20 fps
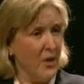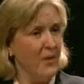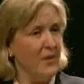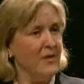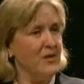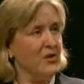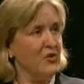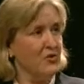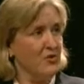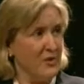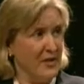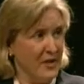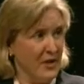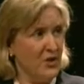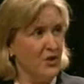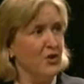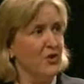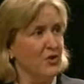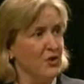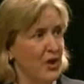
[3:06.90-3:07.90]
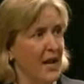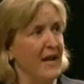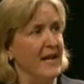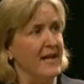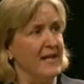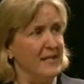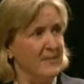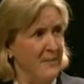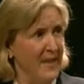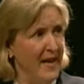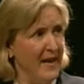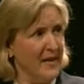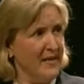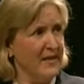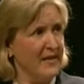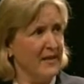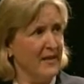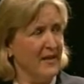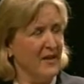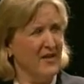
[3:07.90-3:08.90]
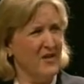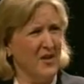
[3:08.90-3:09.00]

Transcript: it's traditional Chinese medicine. So